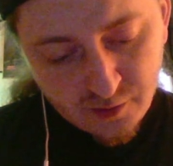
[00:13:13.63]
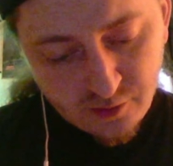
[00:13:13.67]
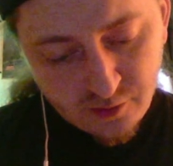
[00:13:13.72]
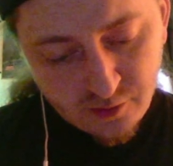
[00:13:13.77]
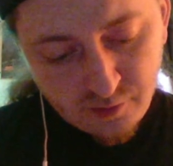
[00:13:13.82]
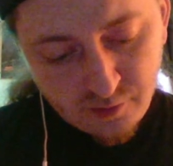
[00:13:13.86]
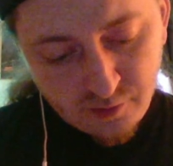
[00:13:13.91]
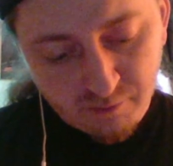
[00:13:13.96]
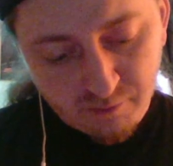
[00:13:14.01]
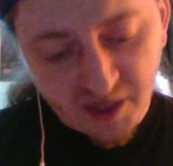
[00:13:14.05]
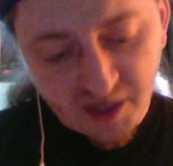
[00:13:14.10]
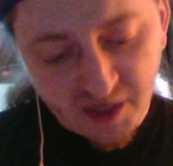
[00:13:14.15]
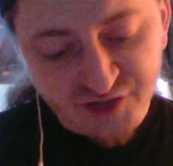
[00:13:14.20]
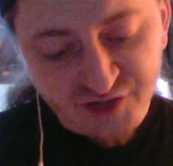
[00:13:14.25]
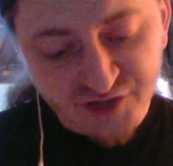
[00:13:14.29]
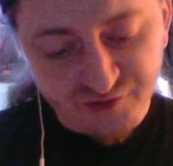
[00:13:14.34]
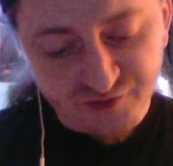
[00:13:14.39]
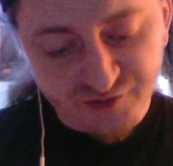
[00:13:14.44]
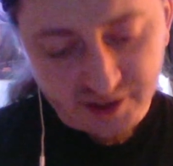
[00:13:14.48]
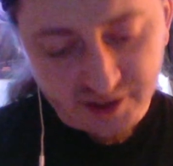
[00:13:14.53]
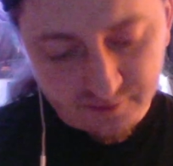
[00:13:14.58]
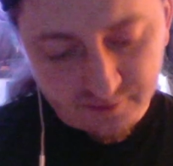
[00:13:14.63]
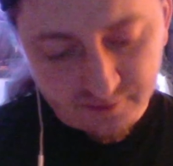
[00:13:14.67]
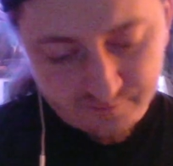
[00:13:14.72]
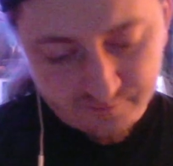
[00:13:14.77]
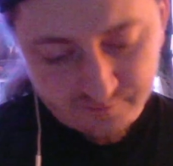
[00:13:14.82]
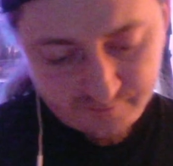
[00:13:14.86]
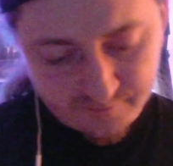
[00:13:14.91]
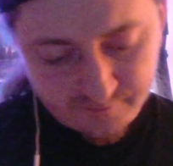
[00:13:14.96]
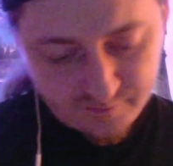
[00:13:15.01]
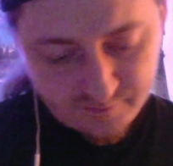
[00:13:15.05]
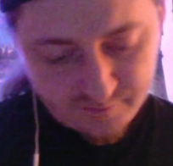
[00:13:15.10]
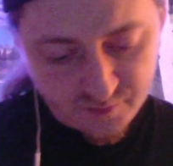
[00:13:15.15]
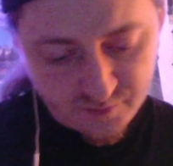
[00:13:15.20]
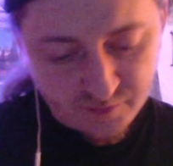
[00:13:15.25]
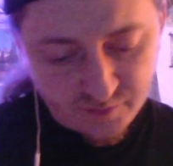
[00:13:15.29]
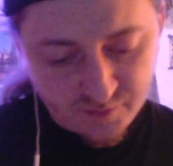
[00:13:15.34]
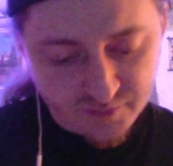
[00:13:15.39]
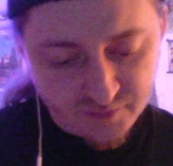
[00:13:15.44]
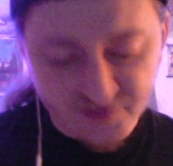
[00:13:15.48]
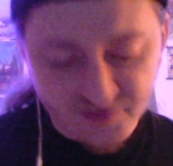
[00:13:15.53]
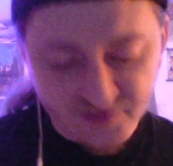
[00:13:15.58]
Masriel,
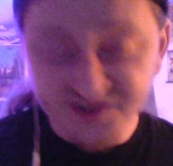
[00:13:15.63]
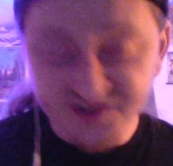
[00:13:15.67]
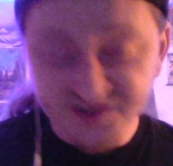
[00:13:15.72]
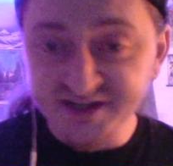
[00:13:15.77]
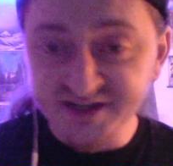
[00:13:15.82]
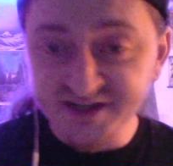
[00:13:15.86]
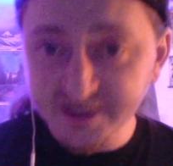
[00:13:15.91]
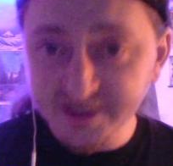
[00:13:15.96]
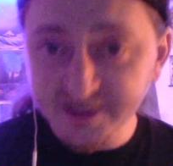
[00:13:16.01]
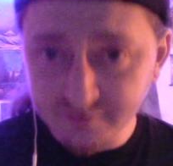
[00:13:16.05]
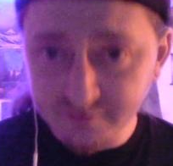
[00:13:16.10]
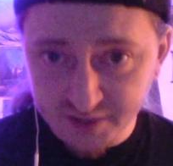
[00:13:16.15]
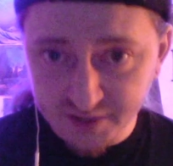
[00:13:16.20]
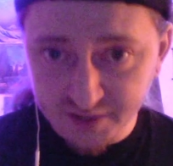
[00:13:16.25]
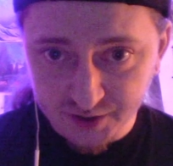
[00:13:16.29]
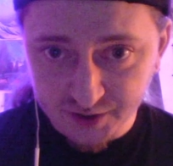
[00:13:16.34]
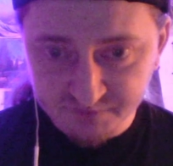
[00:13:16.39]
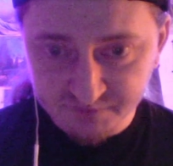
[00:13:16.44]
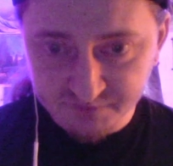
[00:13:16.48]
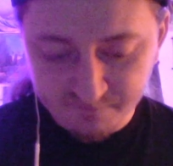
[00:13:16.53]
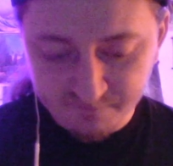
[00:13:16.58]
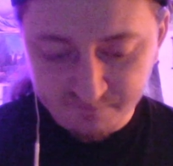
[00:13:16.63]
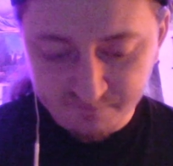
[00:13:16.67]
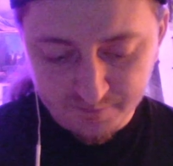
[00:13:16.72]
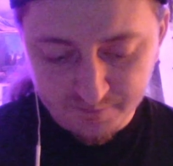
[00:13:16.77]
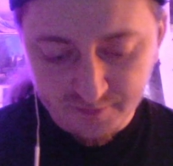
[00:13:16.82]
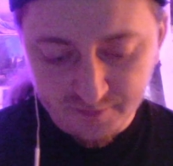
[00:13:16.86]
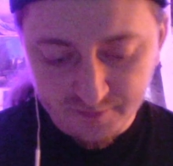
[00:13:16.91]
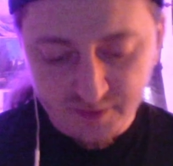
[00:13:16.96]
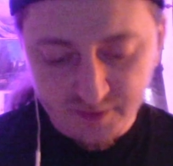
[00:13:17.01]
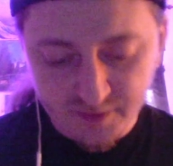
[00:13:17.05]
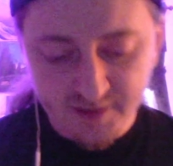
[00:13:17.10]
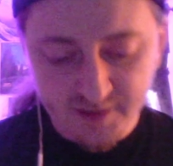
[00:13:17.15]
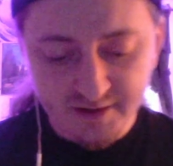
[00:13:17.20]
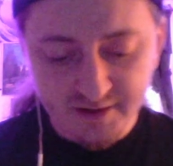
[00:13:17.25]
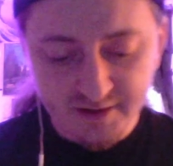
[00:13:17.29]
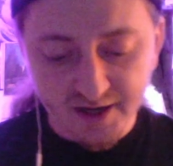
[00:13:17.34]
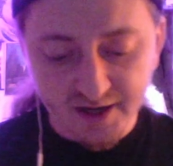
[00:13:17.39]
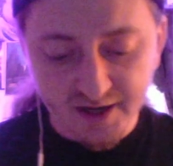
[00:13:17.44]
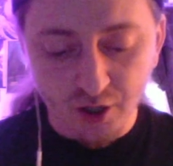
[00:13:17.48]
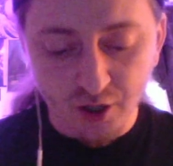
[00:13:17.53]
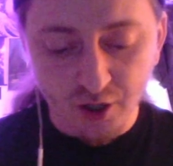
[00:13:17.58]
the second bell, a
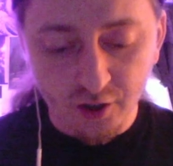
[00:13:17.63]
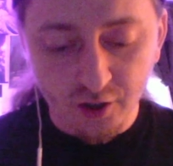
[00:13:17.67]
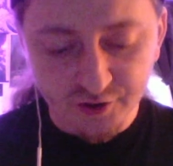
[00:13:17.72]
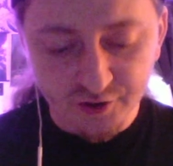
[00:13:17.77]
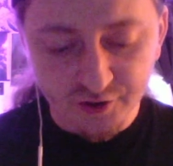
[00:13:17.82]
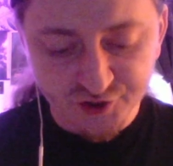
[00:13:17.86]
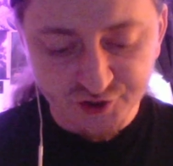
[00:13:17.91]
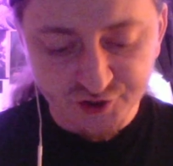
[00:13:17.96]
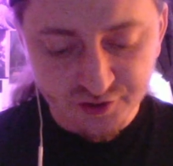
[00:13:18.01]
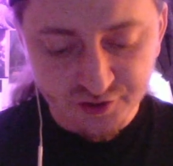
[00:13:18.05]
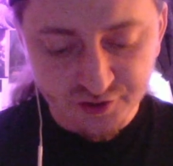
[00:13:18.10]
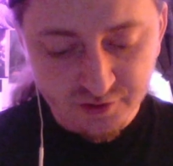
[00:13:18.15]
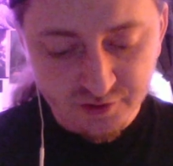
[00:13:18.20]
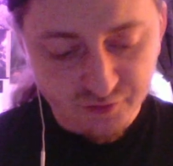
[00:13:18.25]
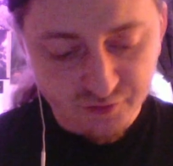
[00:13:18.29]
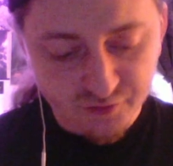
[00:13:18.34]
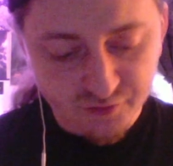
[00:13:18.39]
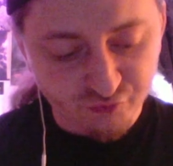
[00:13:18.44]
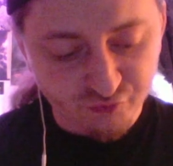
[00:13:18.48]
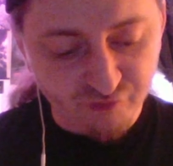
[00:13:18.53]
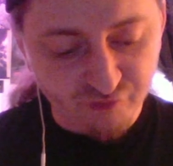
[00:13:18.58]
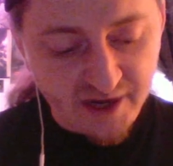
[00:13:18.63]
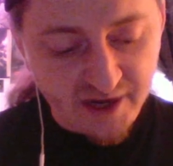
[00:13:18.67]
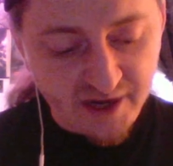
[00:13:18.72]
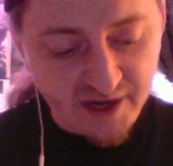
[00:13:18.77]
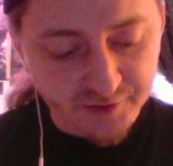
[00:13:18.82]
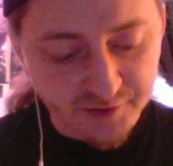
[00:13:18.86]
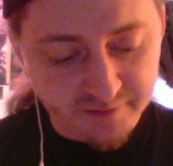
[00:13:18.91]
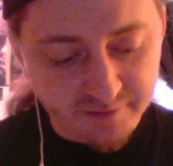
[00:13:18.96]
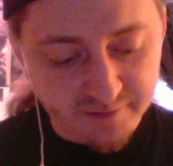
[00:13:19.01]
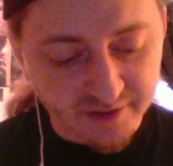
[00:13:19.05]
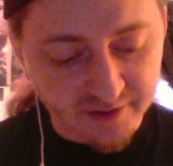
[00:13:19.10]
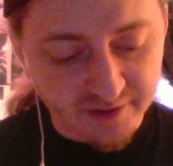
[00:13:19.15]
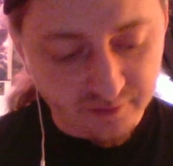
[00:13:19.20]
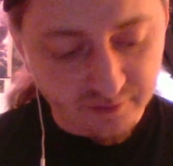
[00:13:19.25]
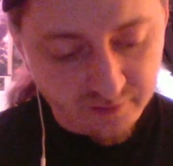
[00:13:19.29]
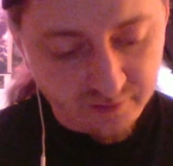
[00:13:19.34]
harsh, rowdy bell.